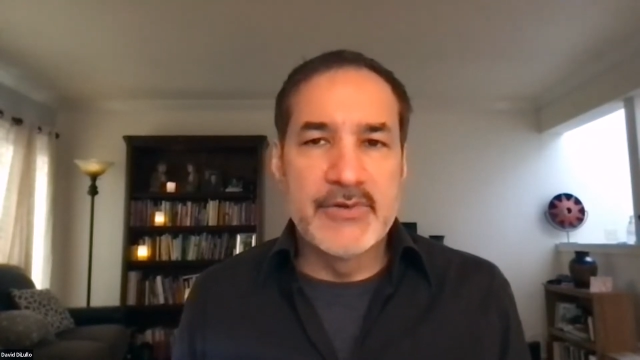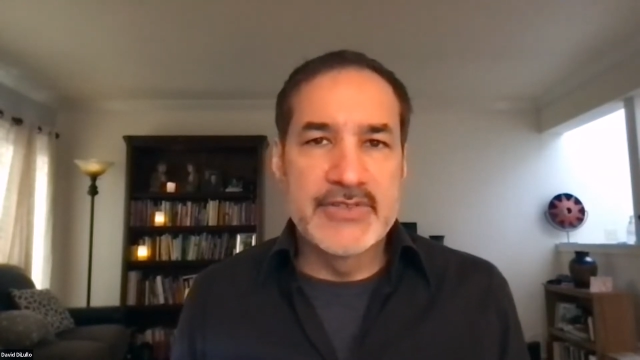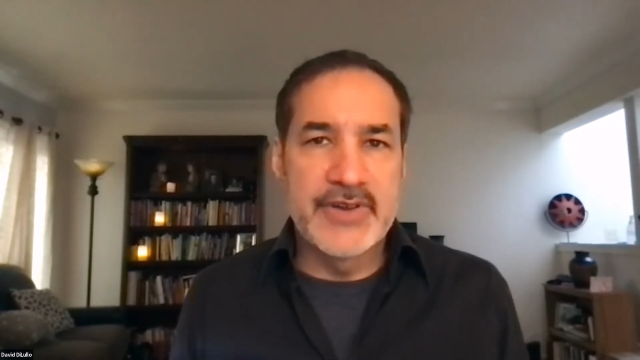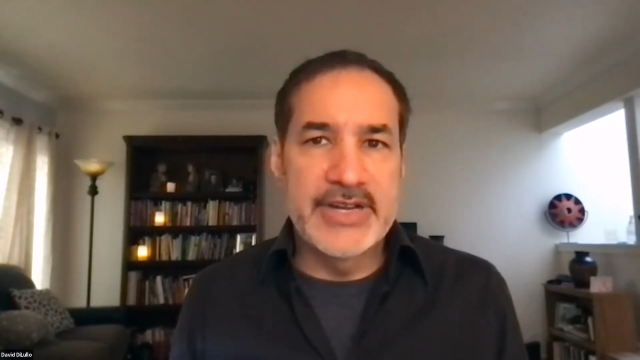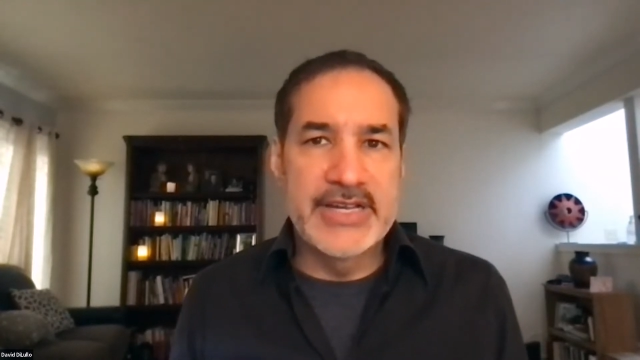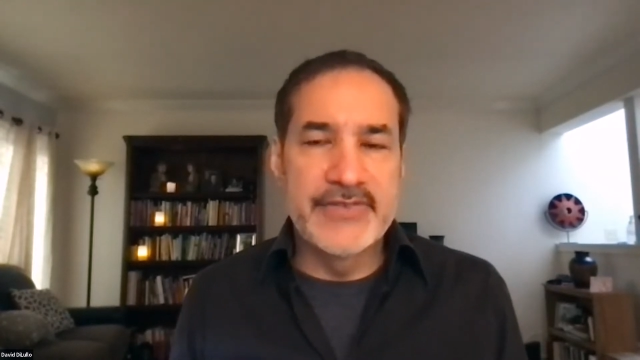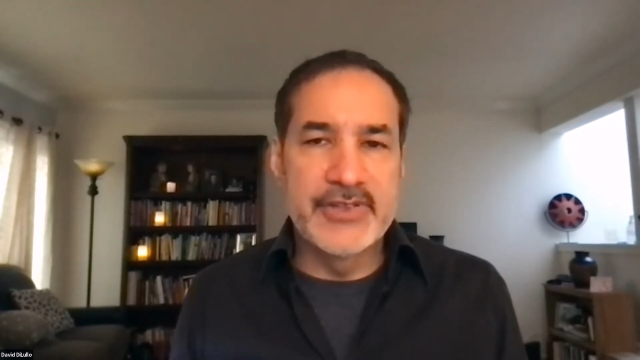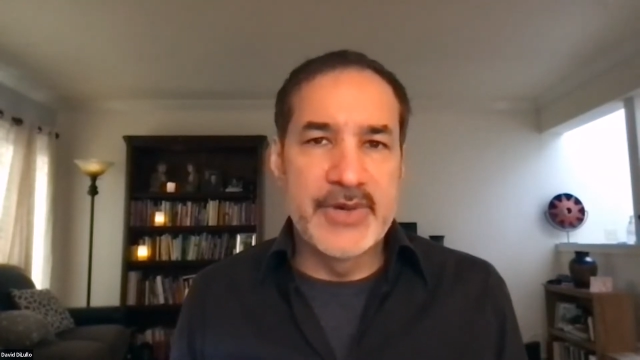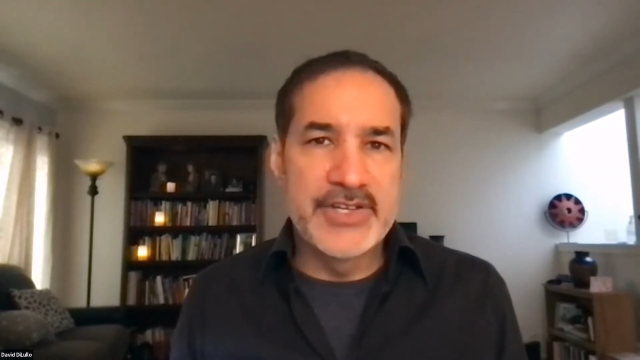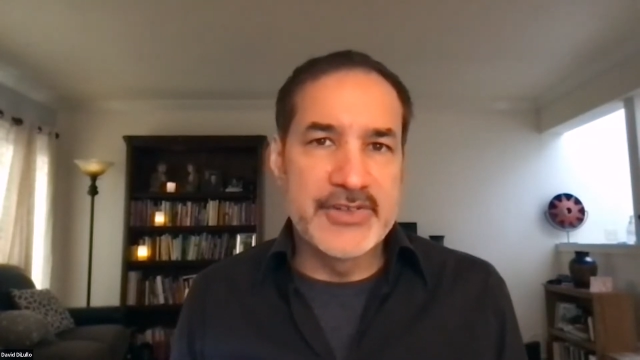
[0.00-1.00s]
was very
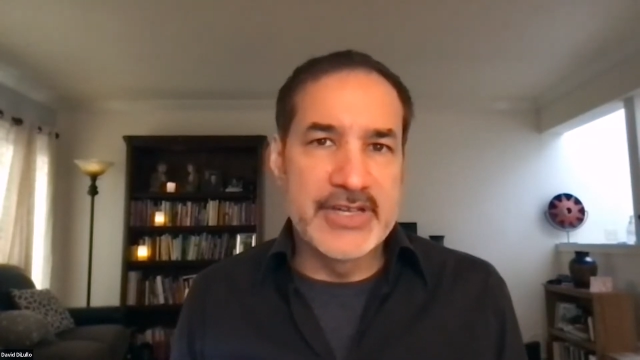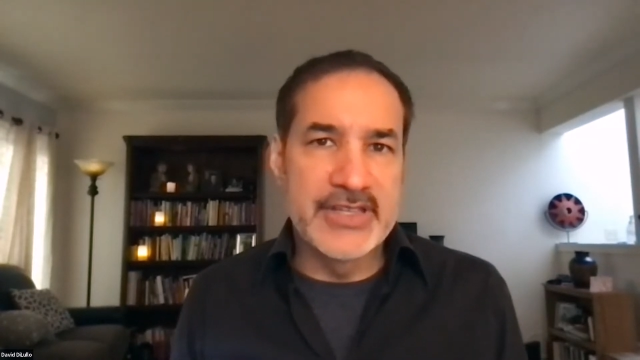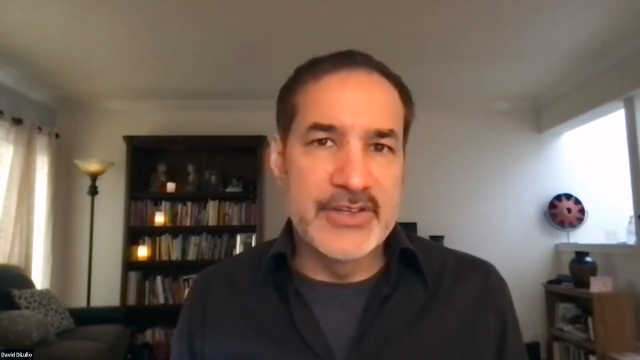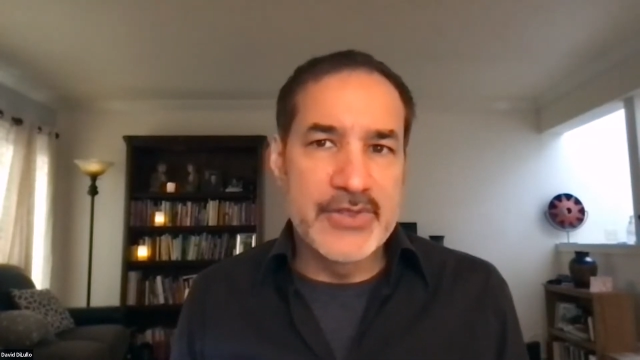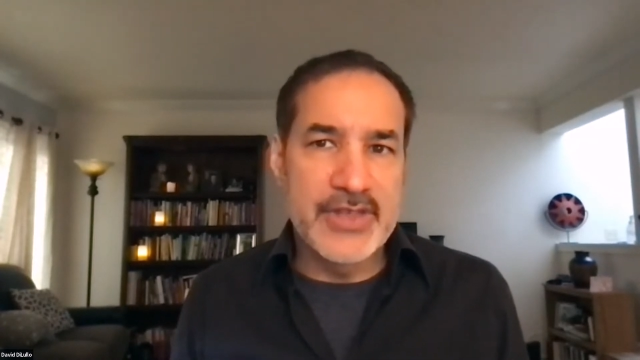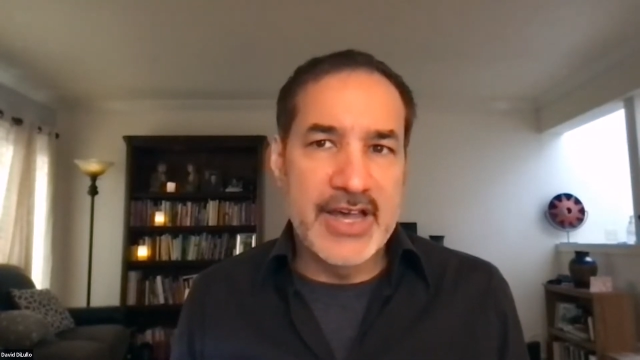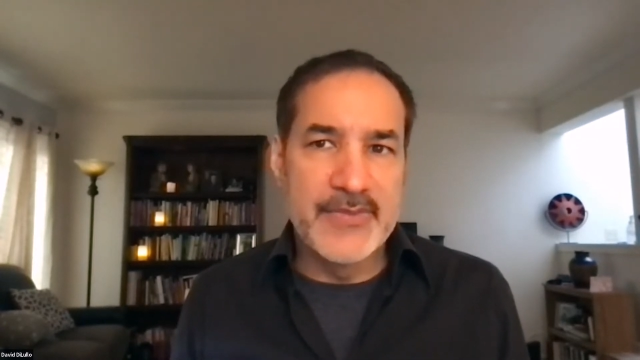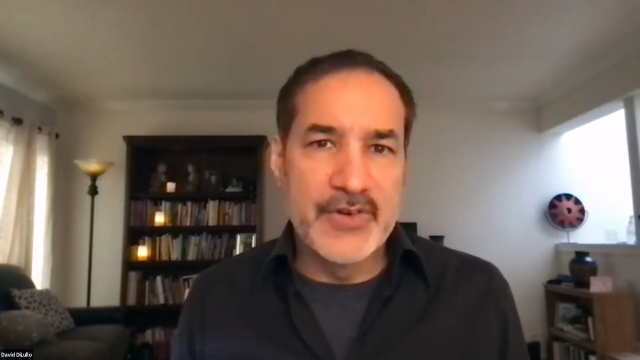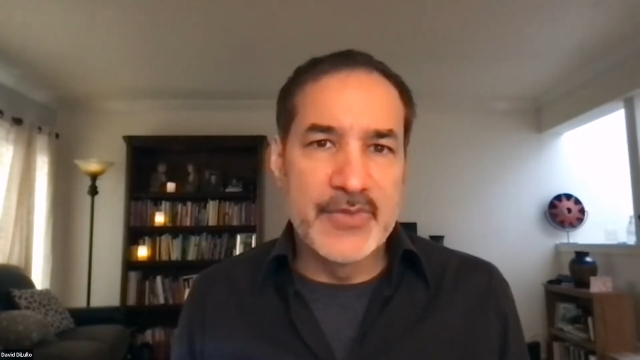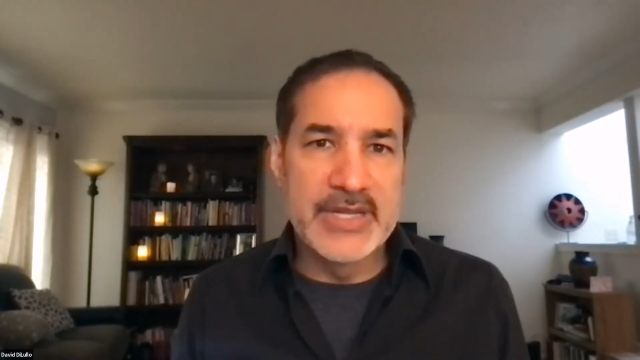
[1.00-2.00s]
influential in the New Thought
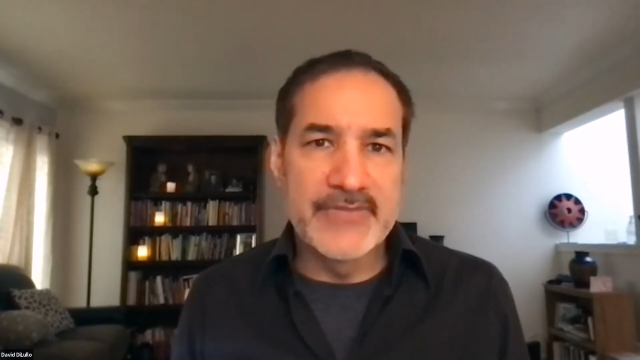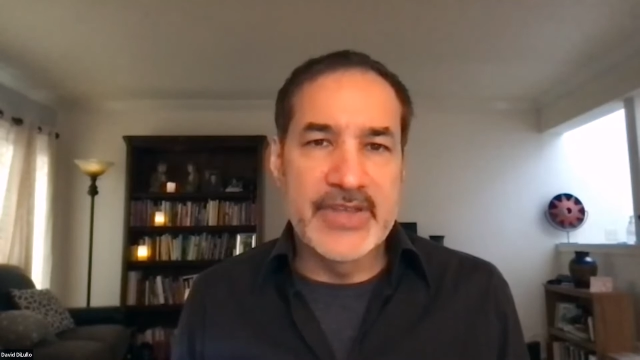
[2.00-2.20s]
movement.